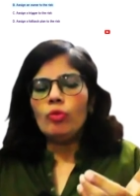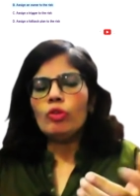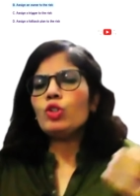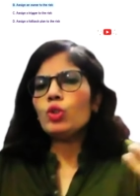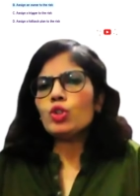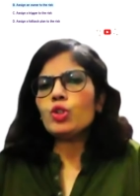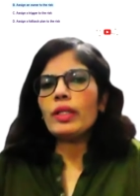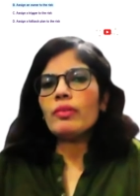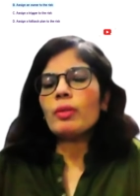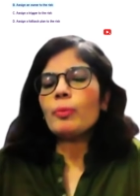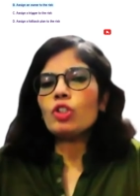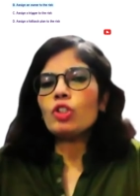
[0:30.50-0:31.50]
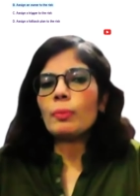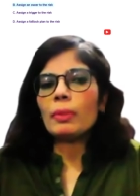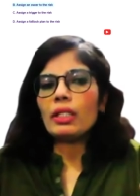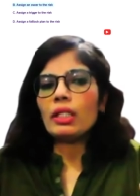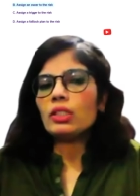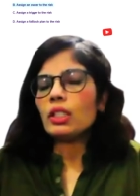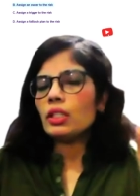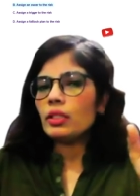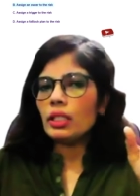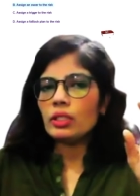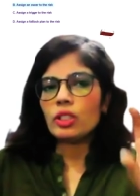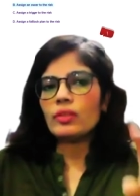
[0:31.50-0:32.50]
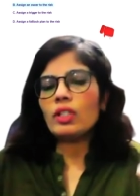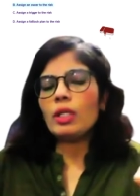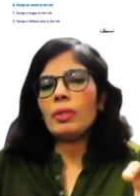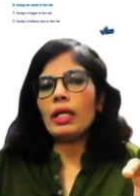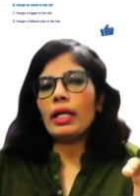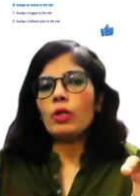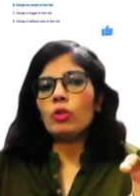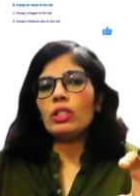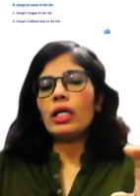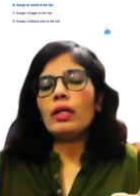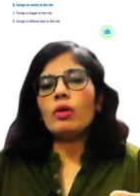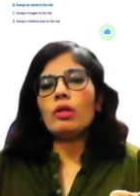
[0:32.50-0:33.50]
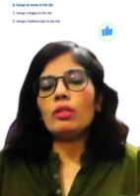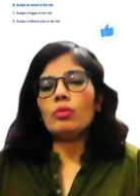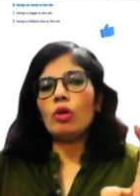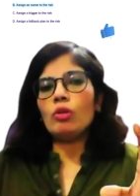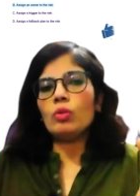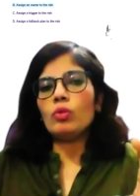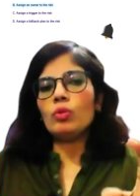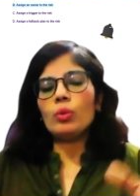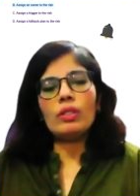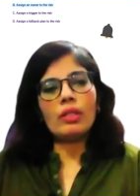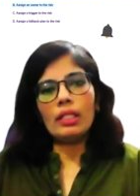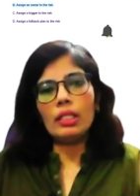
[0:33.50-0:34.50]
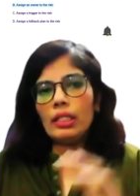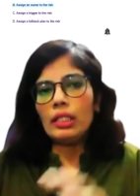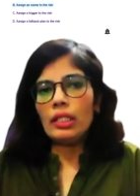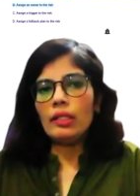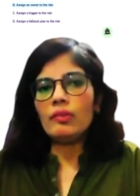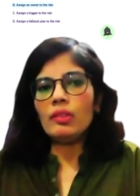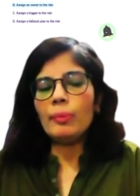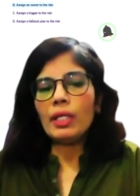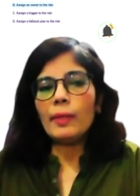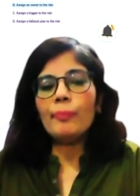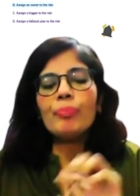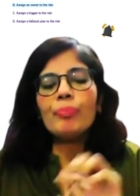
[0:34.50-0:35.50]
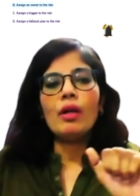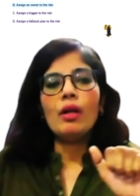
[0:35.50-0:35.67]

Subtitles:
which usually is a project manager, they just keep an eye on that on those risks until and unless they become